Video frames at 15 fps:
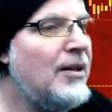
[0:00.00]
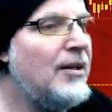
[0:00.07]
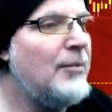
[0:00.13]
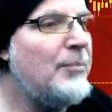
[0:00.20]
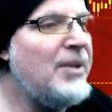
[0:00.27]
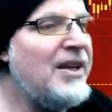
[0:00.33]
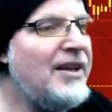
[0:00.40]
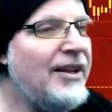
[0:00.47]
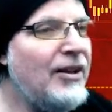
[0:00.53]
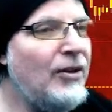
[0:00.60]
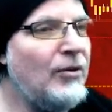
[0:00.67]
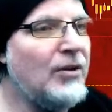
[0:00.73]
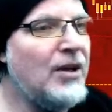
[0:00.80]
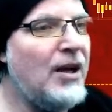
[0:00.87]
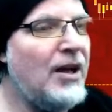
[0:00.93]
P&L
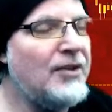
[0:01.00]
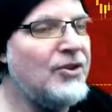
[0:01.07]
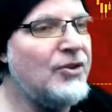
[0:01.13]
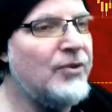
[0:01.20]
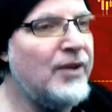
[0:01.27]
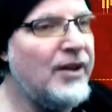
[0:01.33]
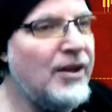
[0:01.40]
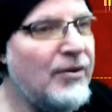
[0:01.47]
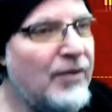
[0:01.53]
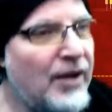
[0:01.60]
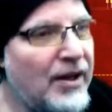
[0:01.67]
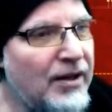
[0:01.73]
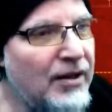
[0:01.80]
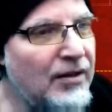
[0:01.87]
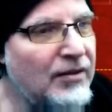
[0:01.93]
concentrated right
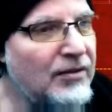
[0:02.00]
now.